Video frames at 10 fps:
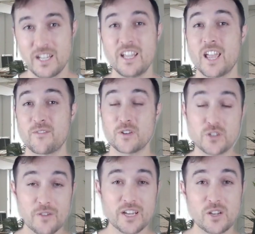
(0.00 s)
If you do
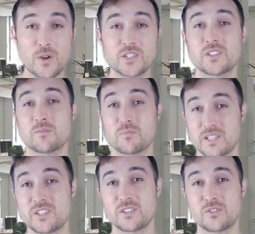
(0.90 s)
have any questions,
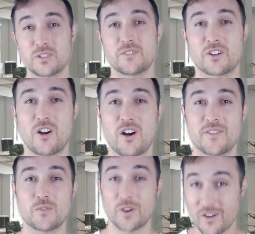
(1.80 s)
please do leave a
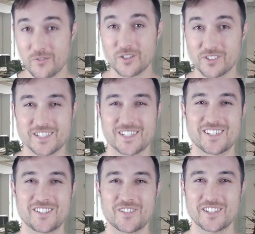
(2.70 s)
comment wherever you're listening
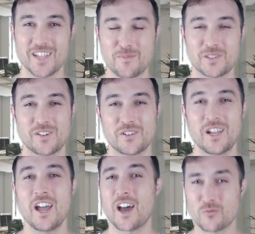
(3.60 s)
to this episode.
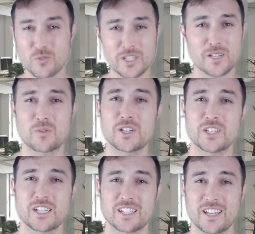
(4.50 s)
I'd really
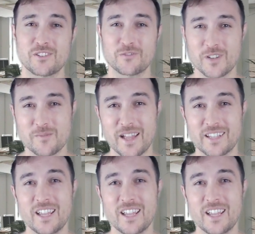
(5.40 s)
appreciate to get your feedback.